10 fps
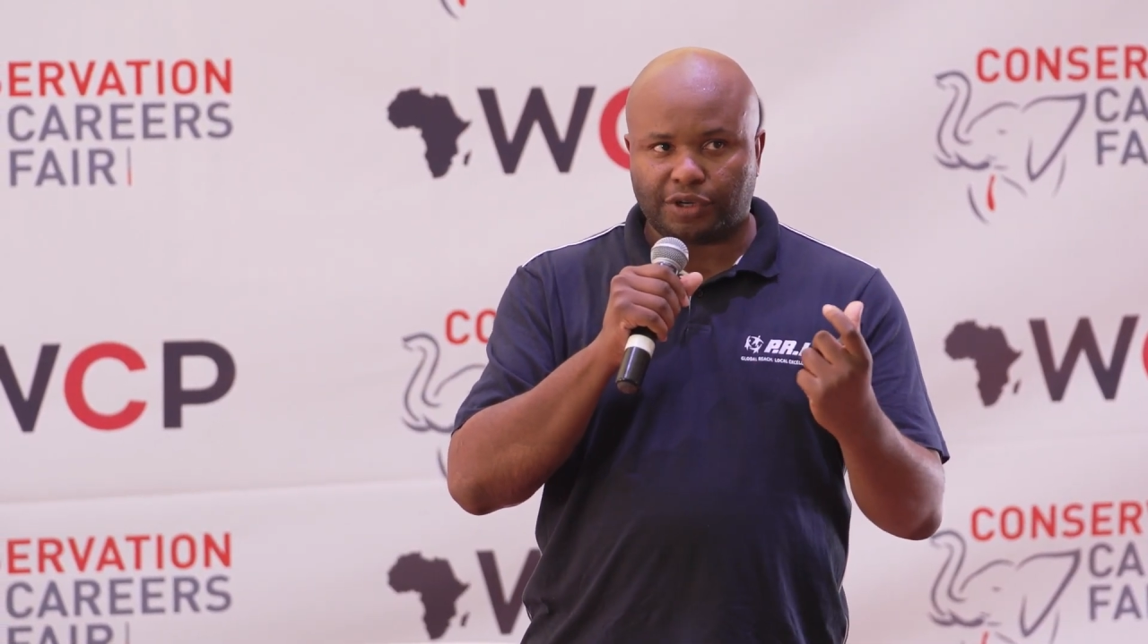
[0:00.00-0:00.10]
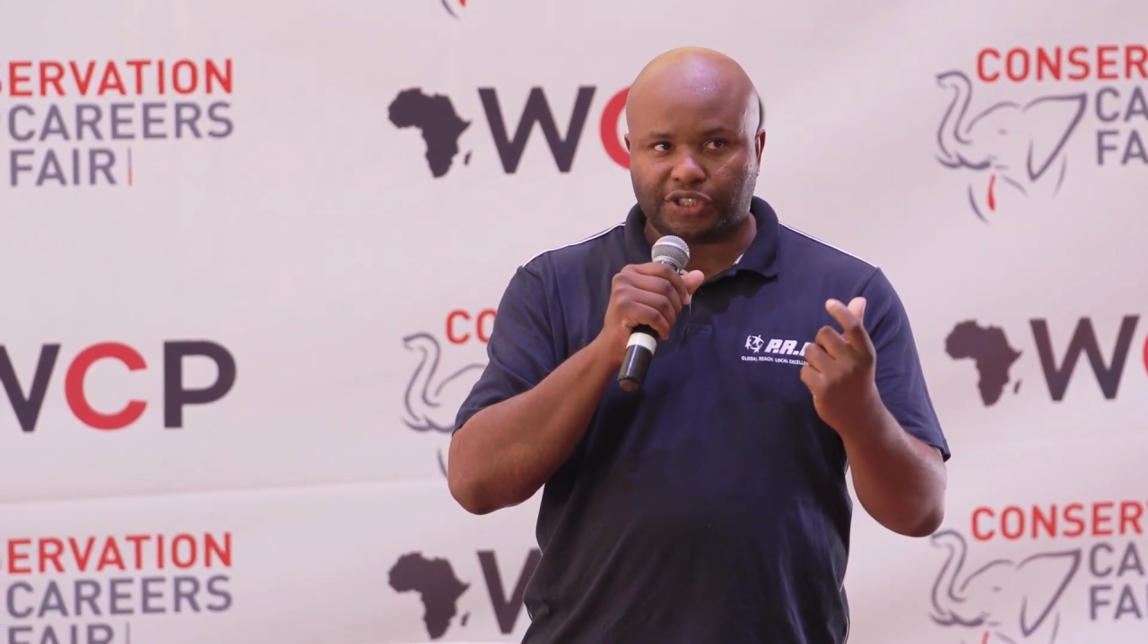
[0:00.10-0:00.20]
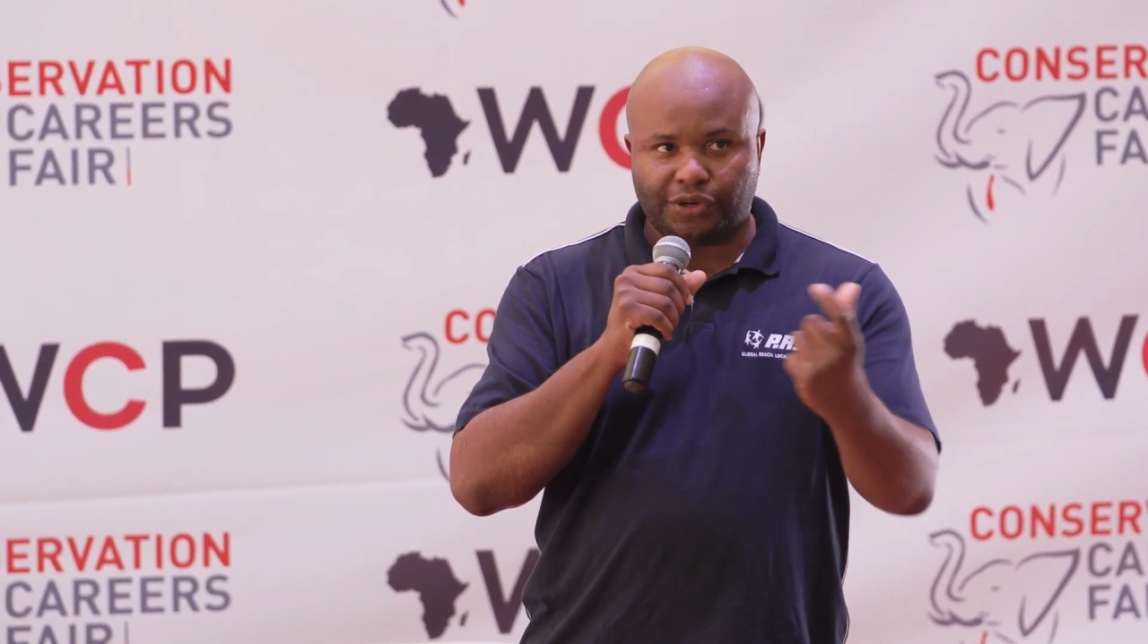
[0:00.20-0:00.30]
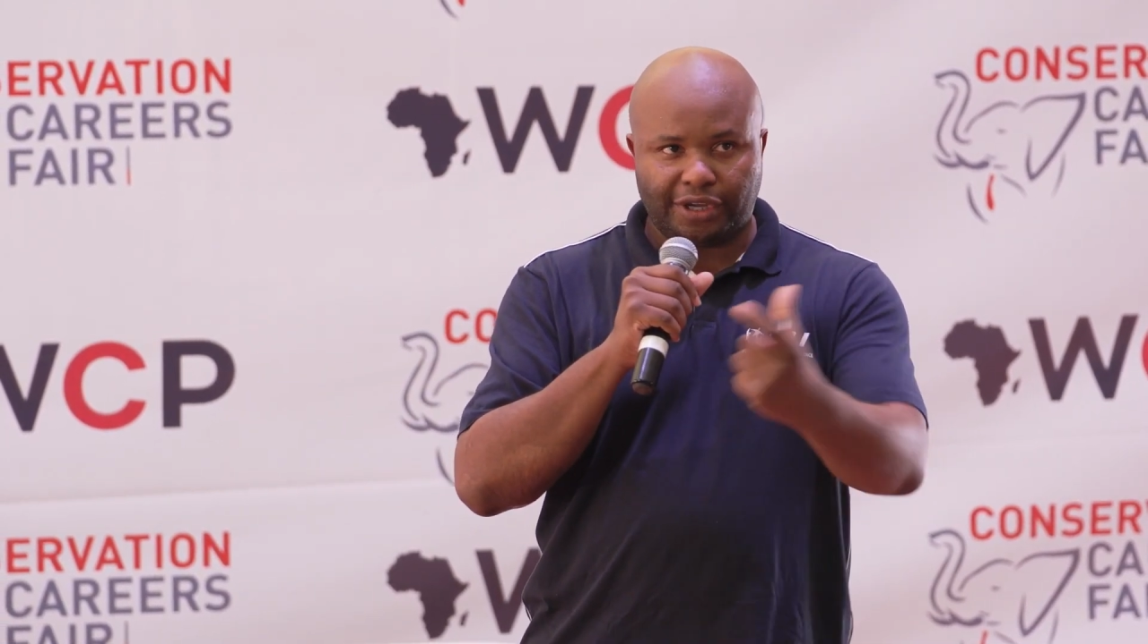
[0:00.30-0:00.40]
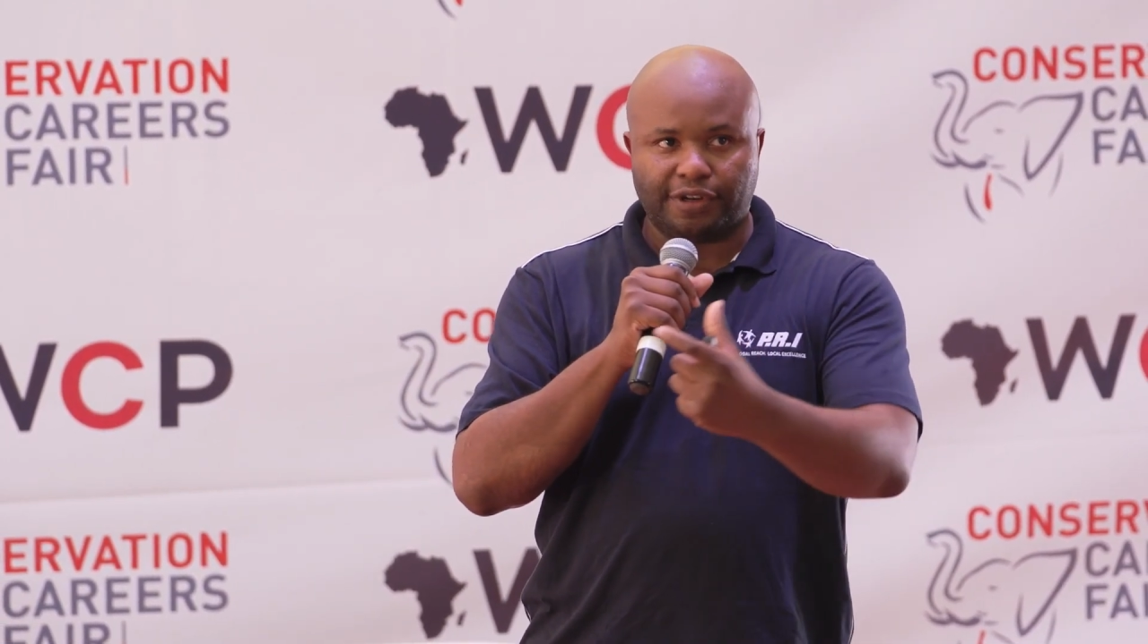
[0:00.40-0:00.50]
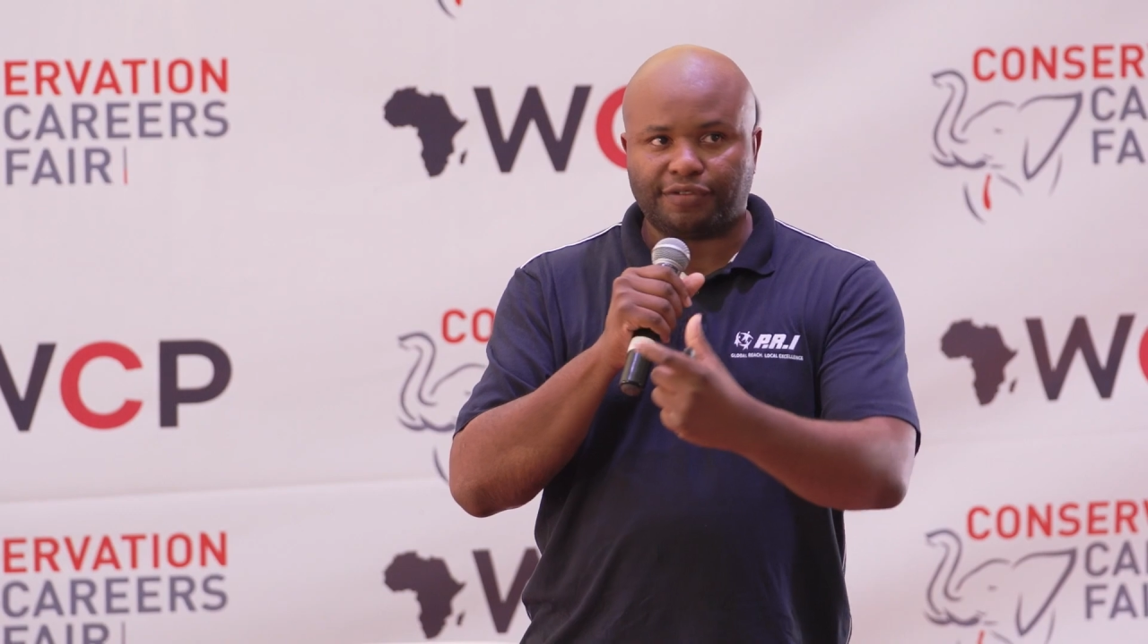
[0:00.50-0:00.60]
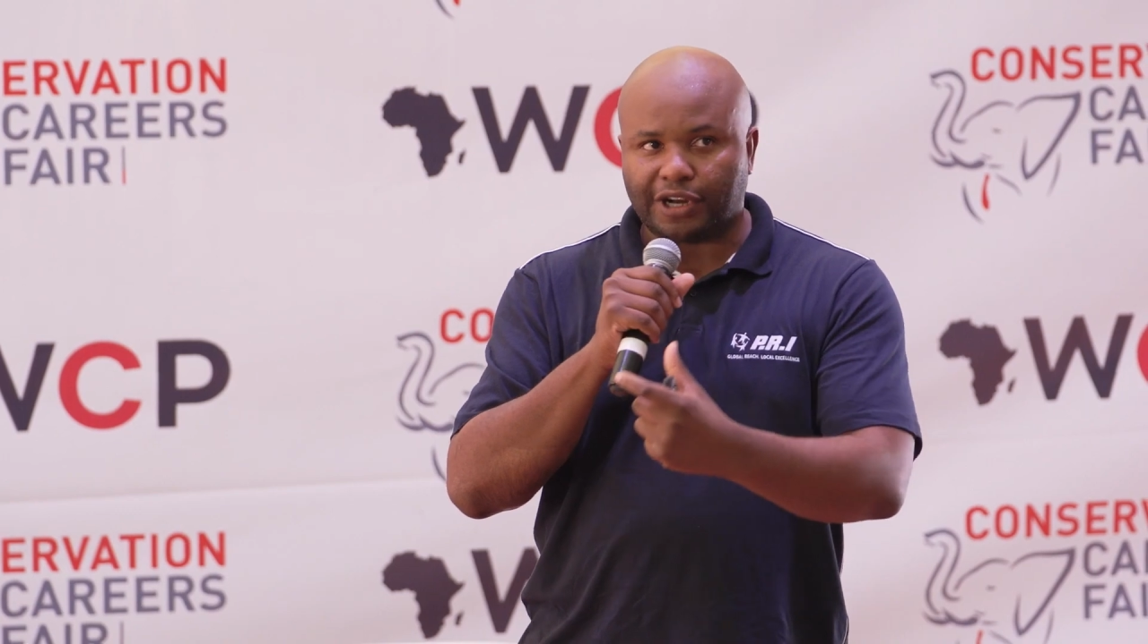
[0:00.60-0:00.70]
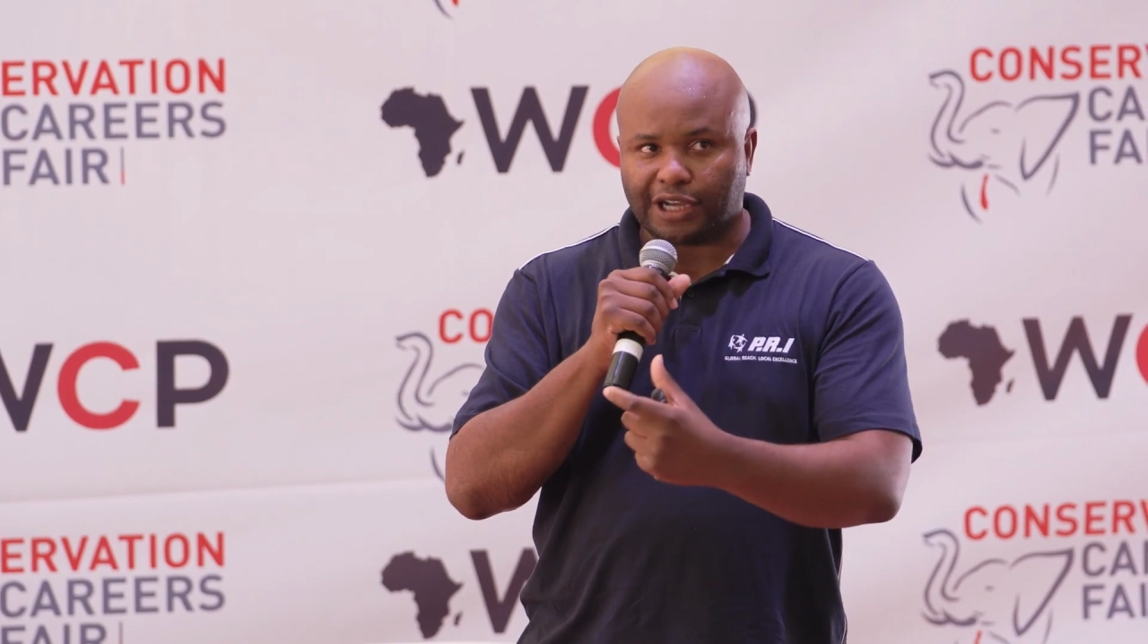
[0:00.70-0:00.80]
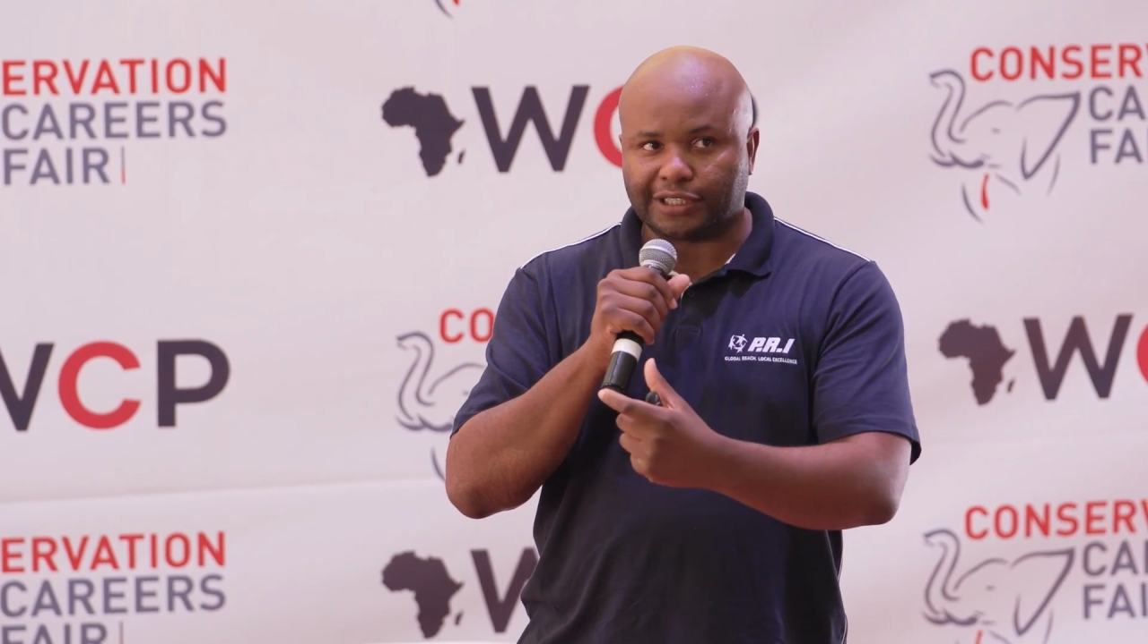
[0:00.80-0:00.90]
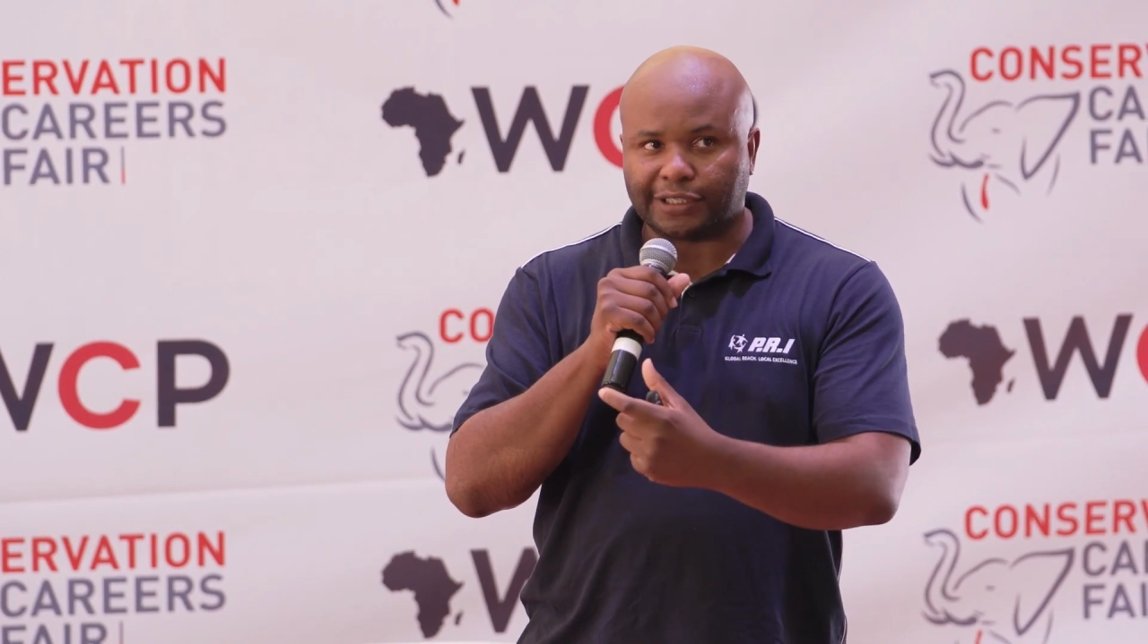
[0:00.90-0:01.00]
because they'll give
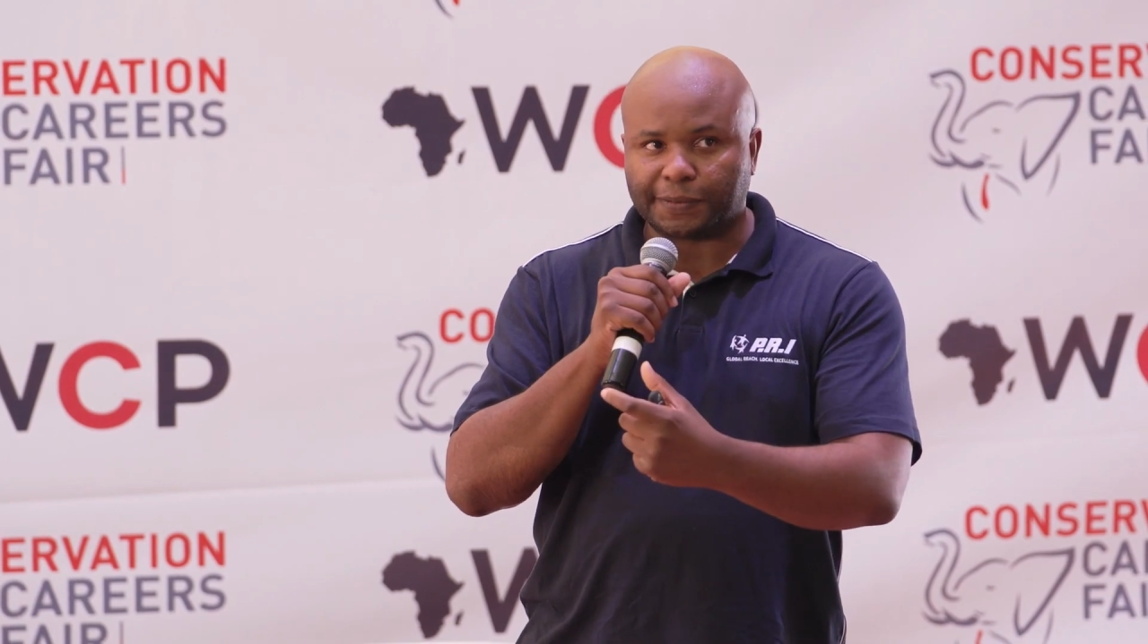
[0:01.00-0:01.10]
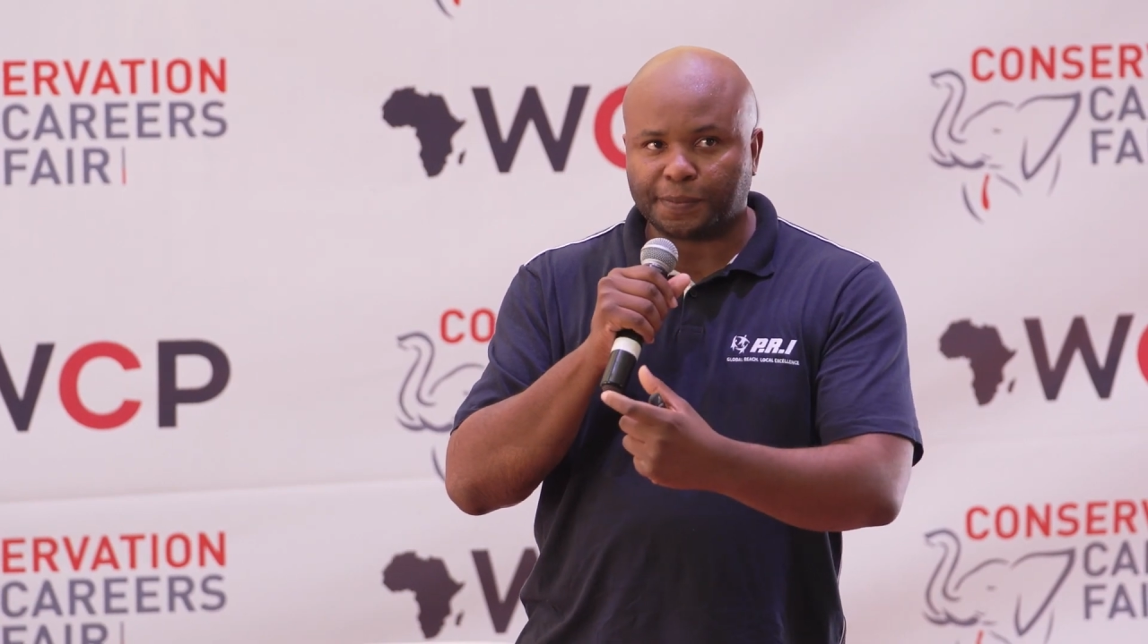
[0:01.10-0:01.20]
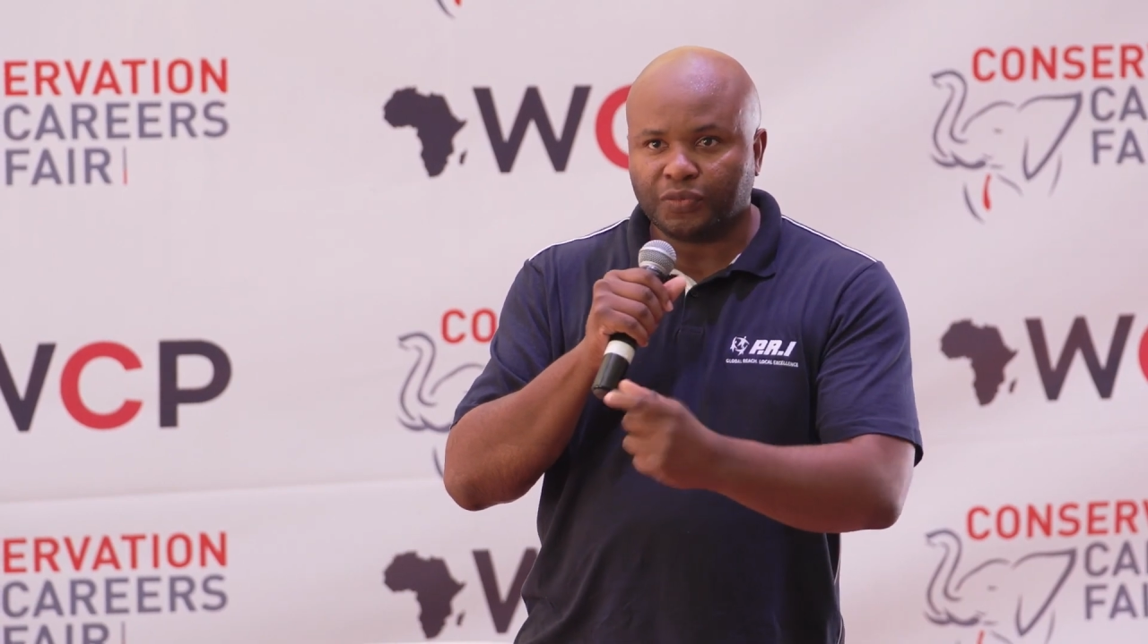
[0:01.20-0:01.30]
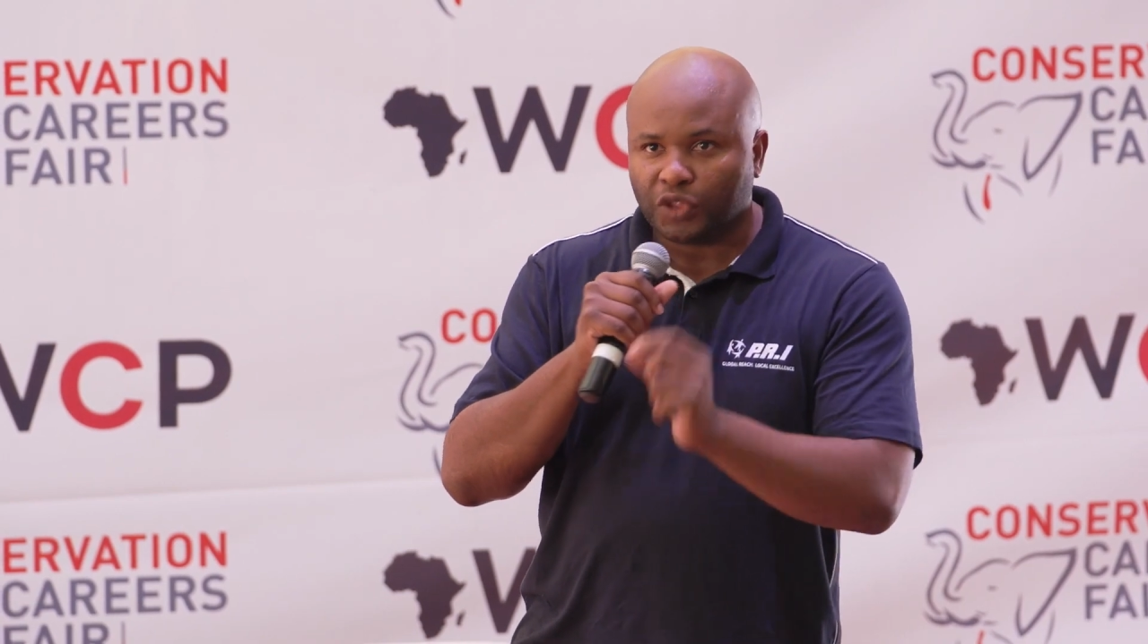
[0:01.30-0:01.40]
different answers.